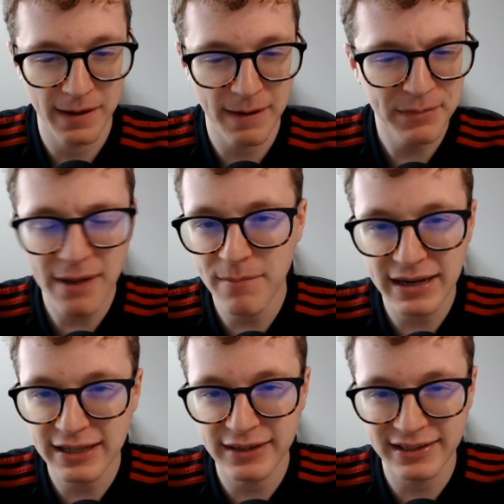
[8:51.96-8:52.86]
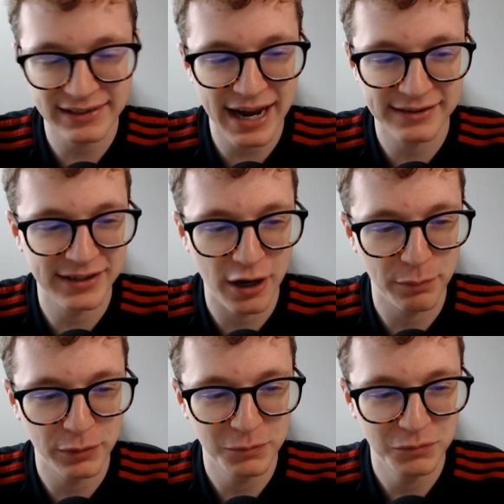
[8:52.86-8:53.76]
I'm not making these stats
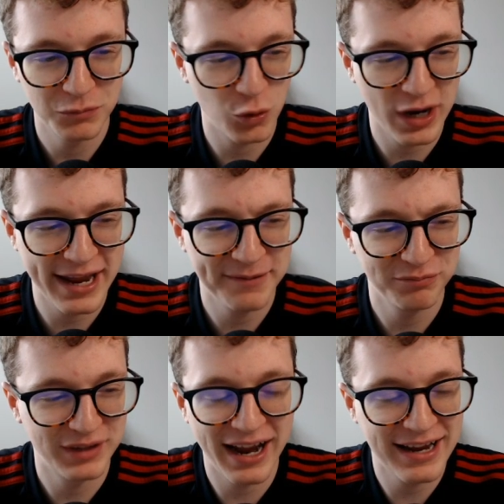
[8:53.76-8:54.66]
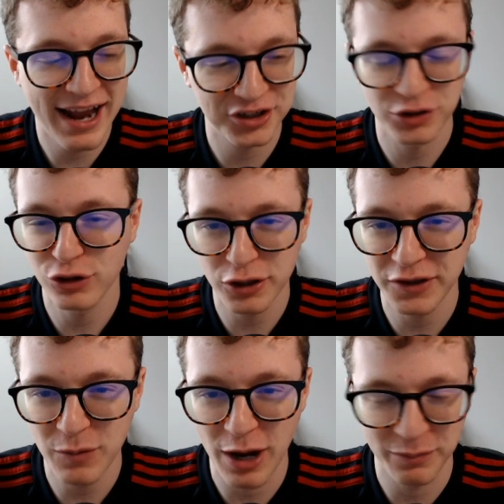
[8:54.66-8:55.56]
up, okay? I actually looked
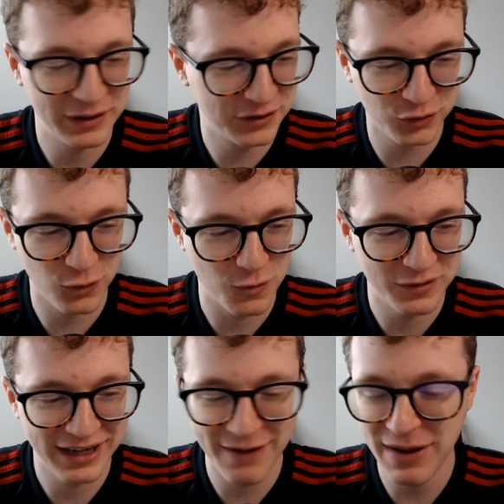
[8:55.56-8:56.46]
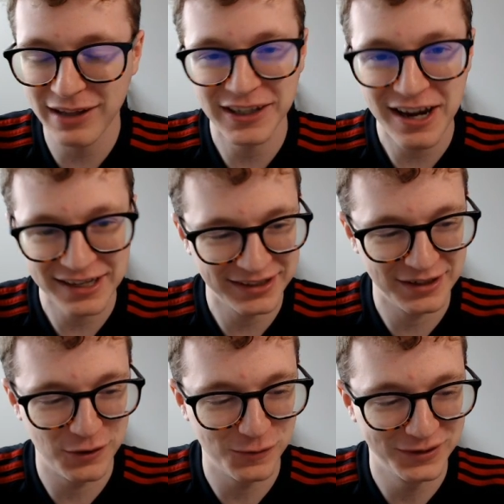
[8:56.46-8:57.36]
them up. It's true. I'm not lying to
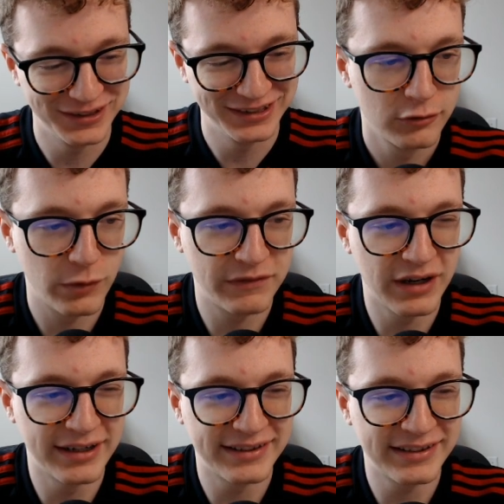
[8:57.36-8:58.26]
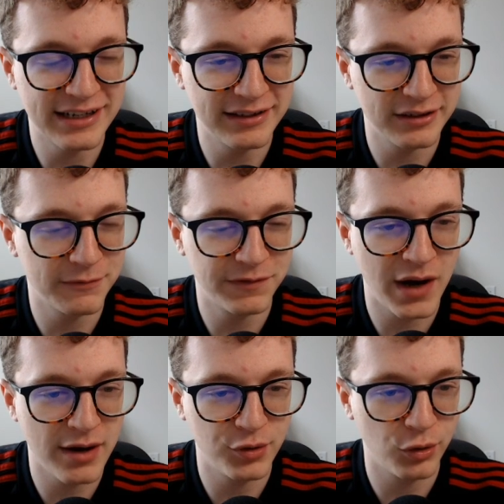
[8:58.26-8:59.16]
you. So we've done a season
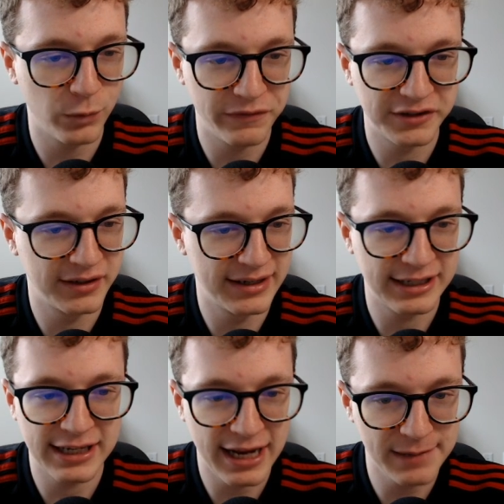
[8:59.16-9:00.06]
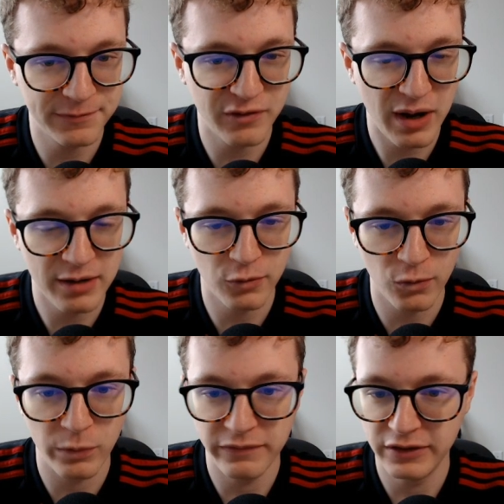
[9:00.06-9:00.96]
finder. We've done a game
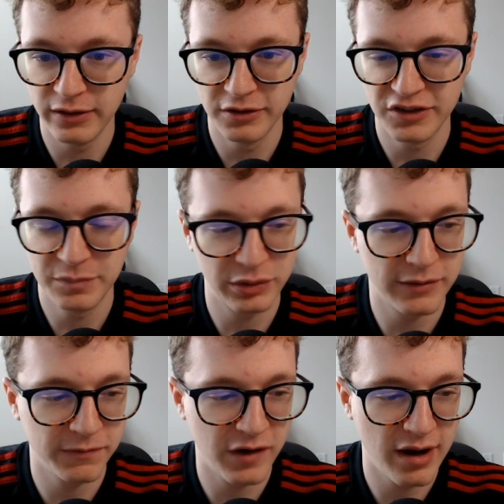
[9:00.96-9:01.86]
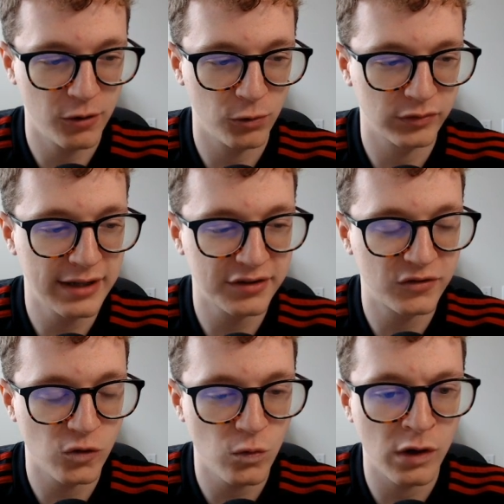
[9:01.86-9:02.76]
finder. We've done a split finder. Let's
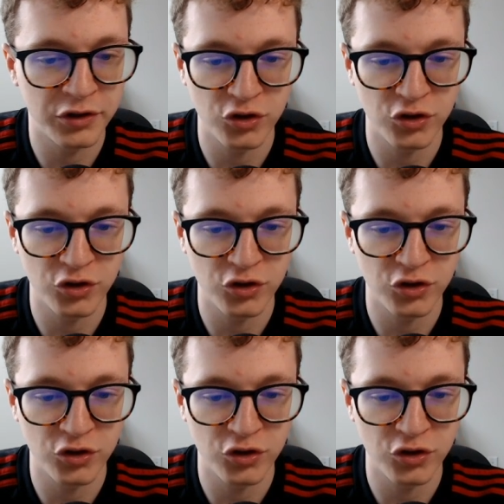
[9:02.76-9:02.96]
do a